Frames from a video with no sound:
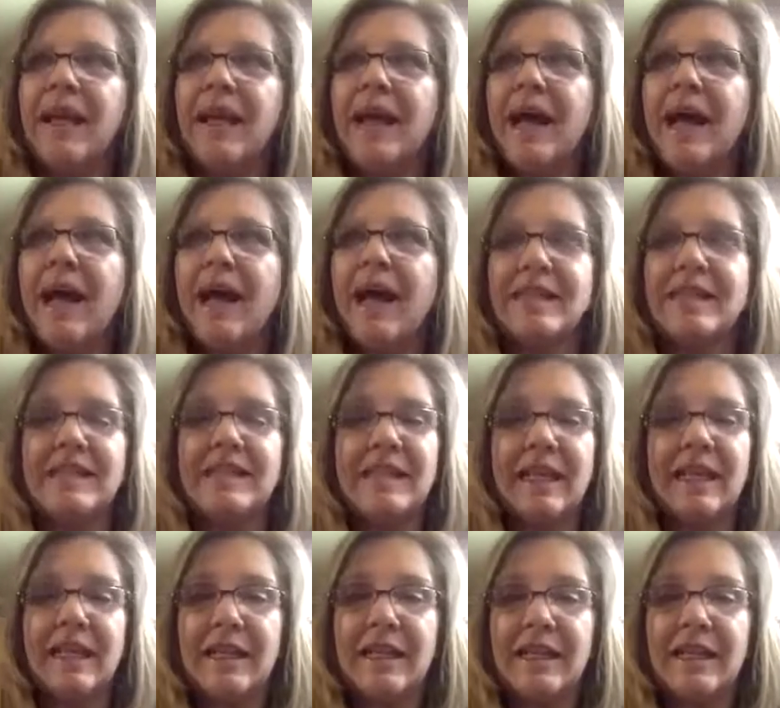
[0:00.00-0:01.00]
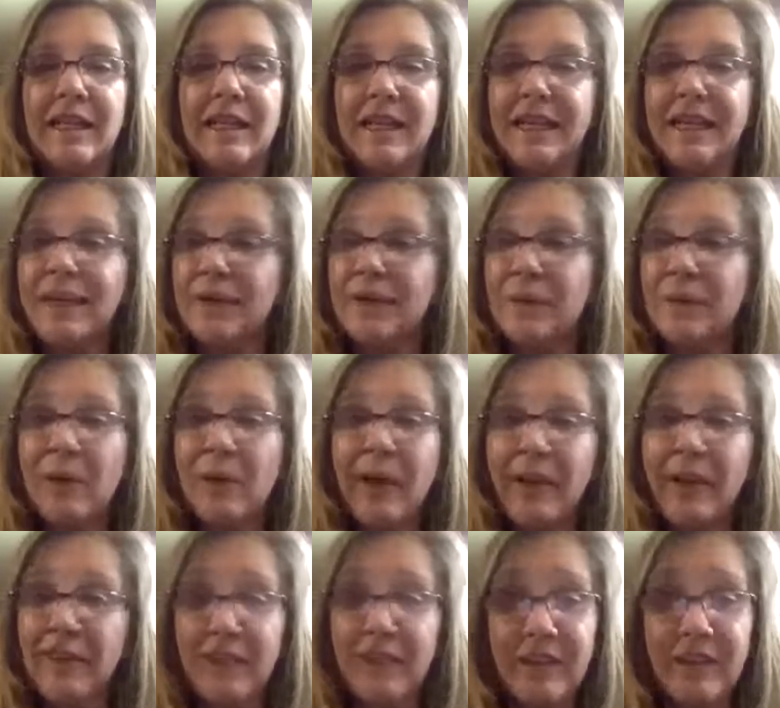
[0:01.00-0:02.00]
I say what
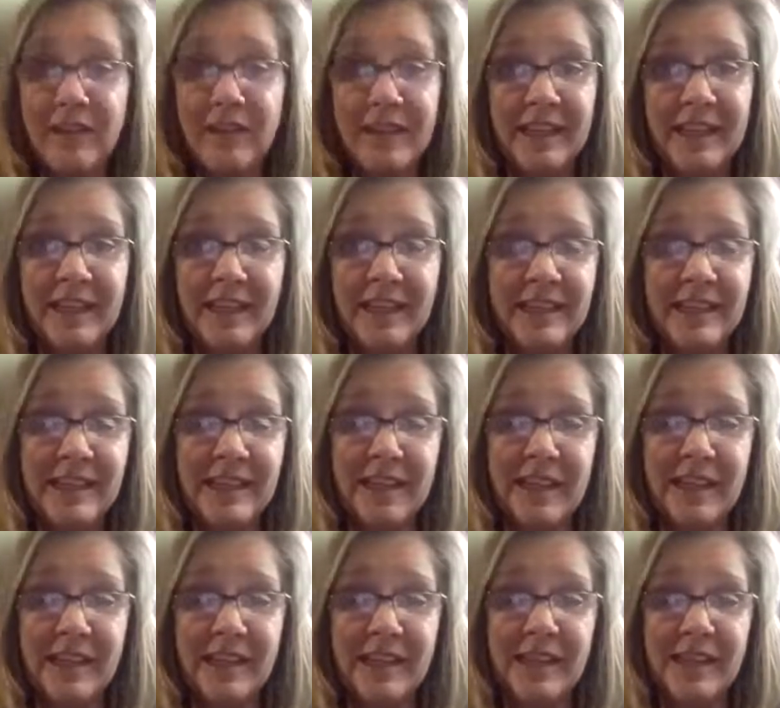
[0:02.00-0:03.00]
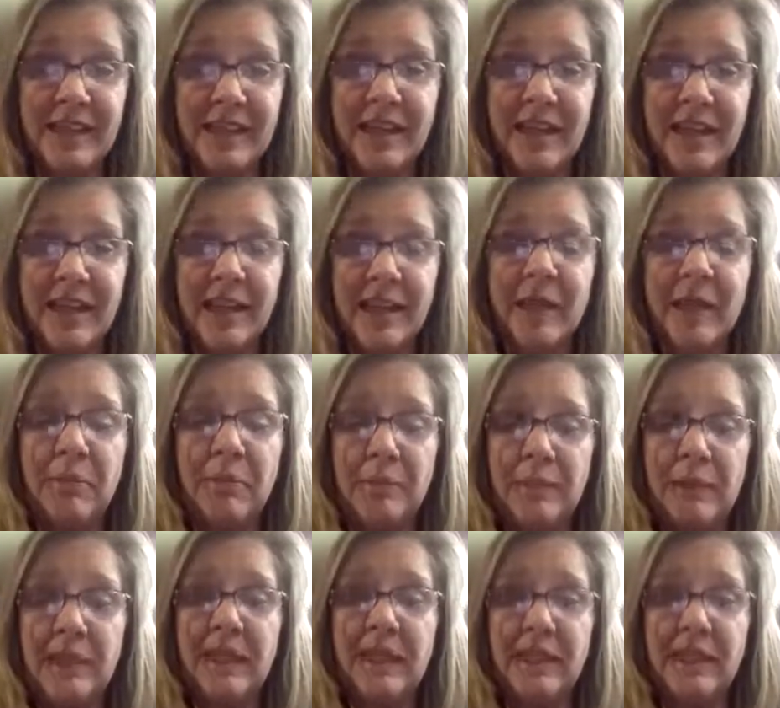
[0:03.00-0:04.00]
I feel on the inside is
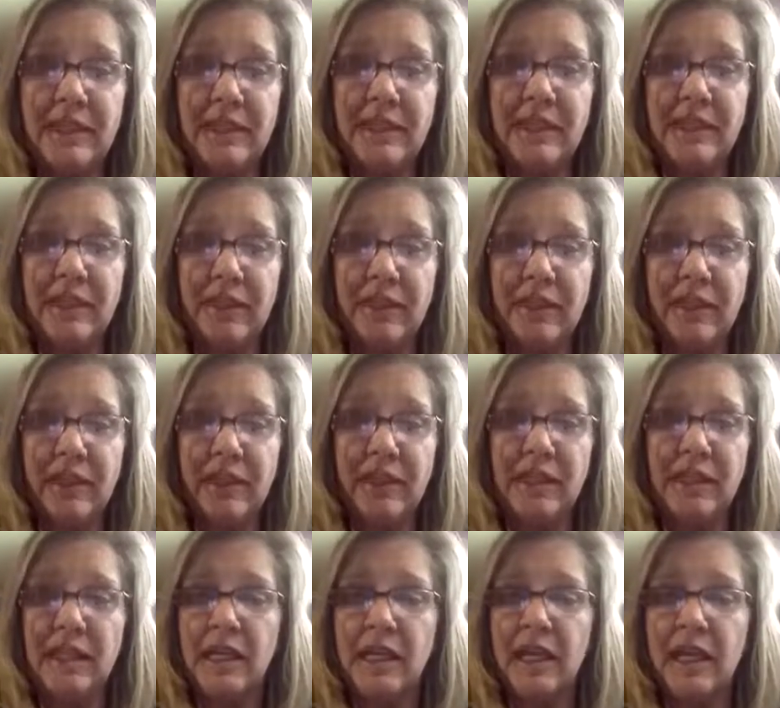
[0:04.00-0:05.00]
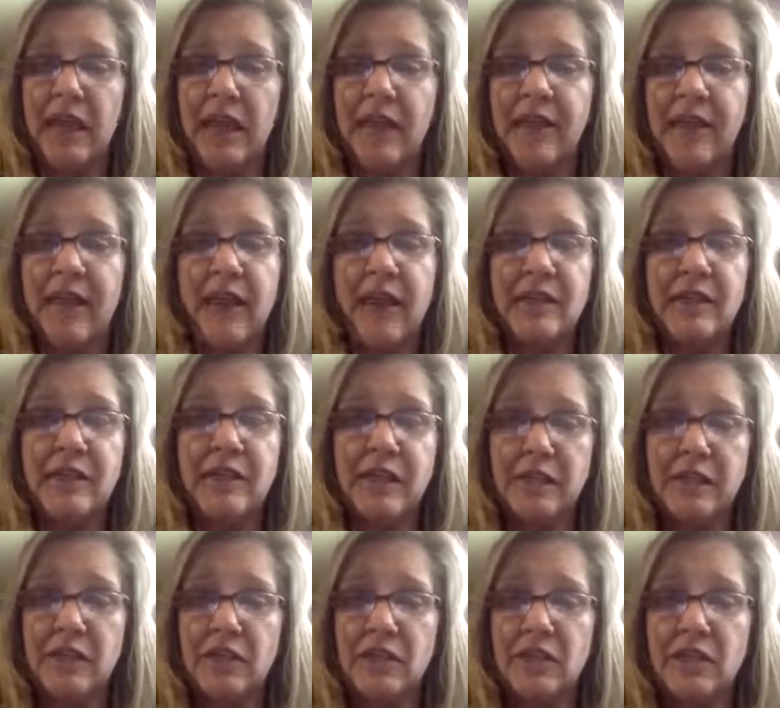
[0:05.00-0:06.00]
completely different, and the outside
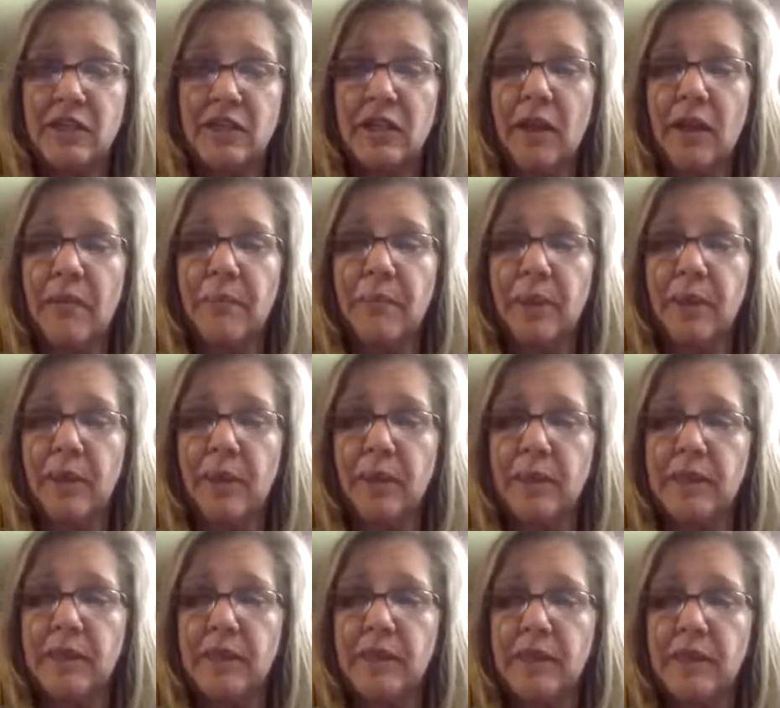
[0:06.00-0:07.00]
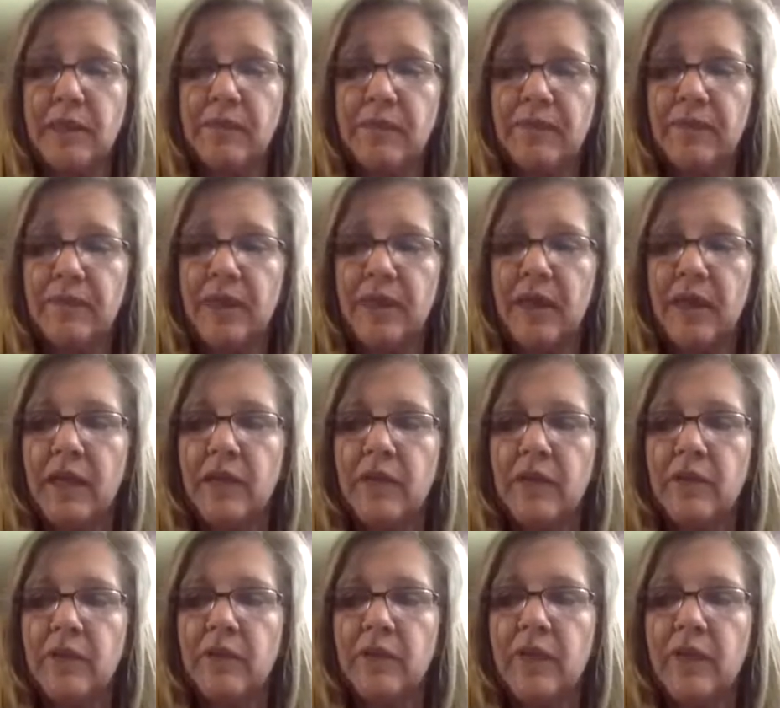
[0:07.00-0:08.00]
is just a bonus
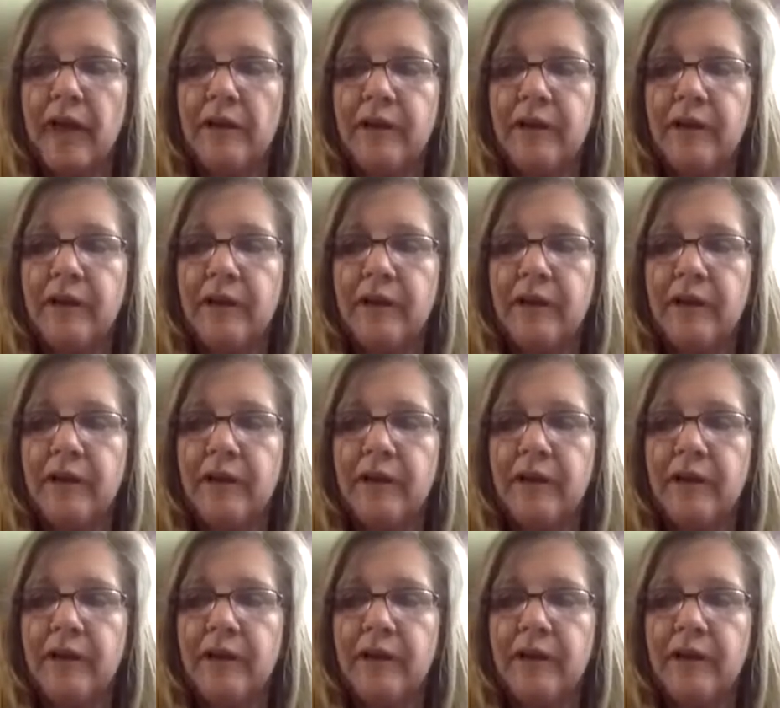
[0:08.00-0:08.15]
to that.